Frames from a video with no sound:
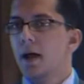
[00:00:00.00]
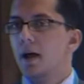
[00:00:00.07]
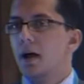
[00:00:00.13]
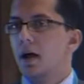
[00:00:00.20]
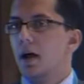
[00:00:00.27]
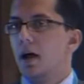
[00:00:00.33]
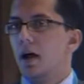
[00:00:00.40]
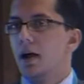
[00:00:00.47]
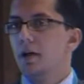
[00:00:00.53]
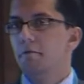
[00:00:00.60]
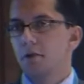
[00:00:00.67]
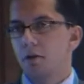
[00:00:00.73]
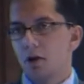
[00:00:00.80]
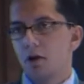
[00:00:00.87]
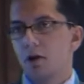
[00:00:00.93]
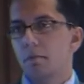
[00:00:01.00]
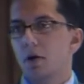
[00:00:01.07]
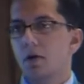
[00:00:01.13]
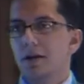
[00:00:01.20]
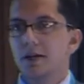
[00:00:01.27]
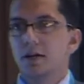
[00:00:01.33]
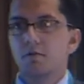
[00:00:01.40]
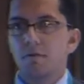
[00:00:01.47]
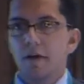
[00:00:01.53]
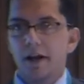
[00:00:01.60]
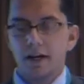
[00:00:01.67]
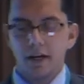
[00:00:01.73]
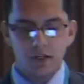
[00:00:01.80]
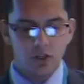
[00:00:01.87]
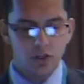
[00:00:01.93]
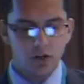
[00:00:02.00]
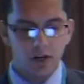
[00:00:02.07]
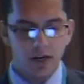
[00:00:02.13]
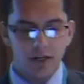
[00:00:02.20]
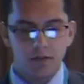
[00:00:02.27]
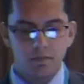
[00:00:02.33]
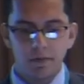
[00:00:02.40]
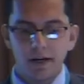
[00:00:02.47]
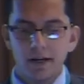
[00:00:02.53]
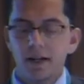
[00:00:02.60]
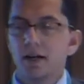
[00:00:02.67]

If we talk about it financial aspect,